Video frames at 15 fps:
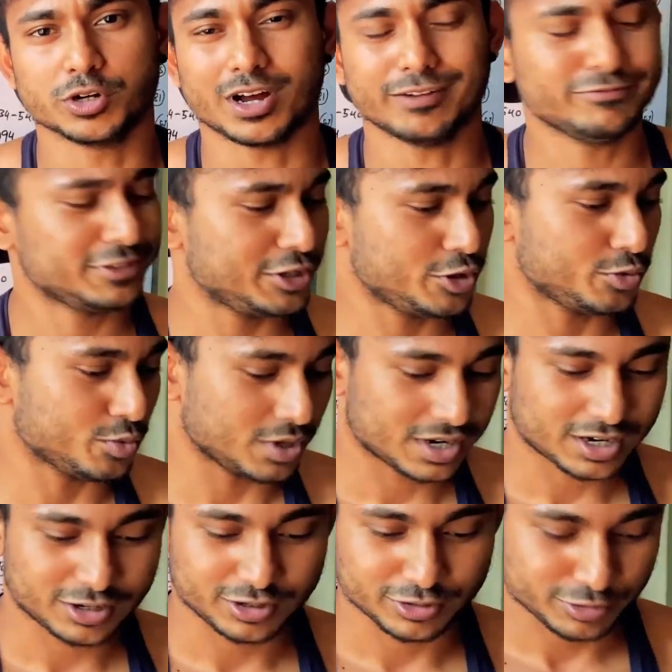After you work
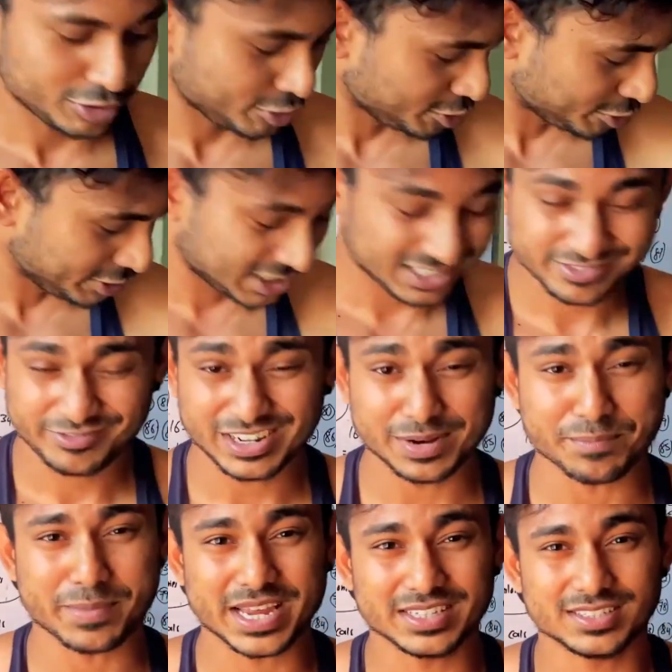out, you know, you just feel
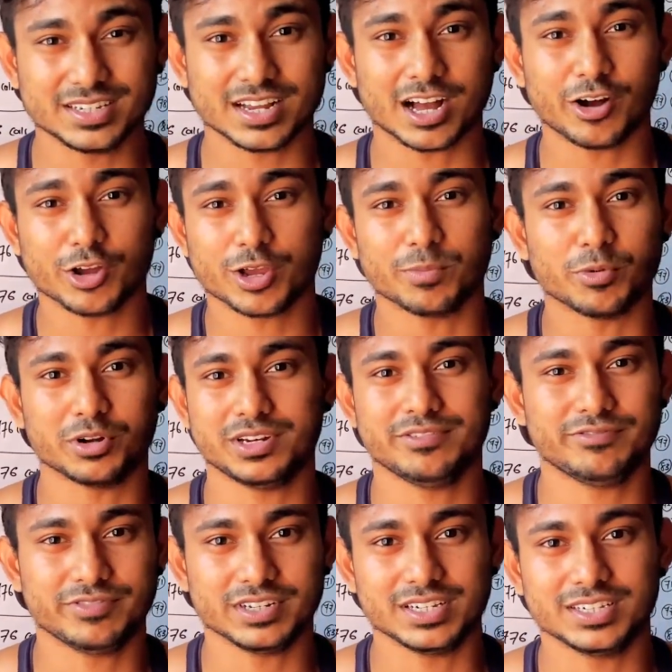amazing, how your body
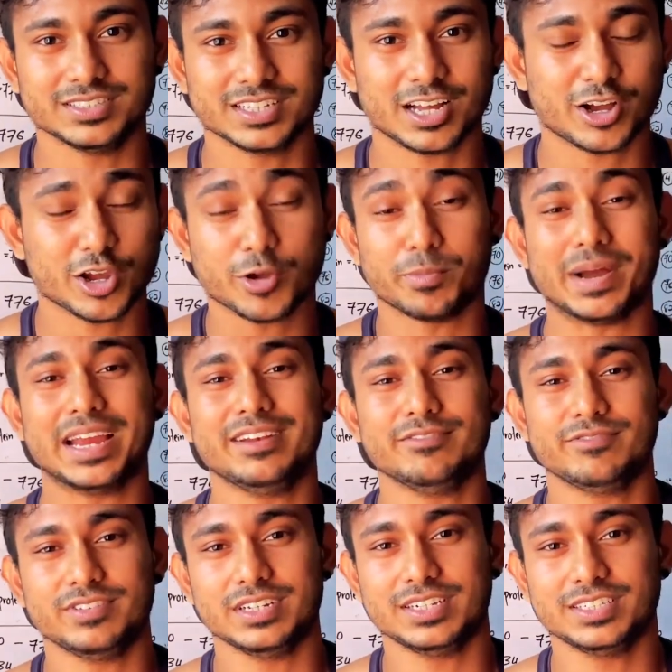feels, how your mind
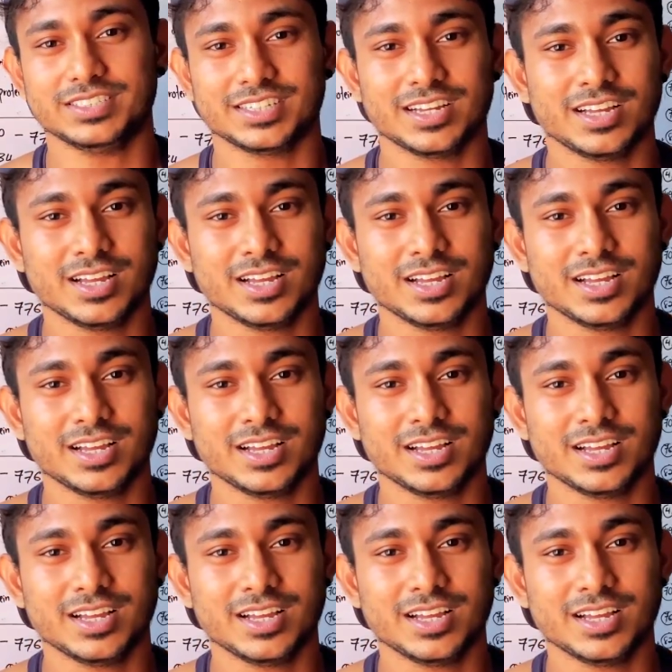feels.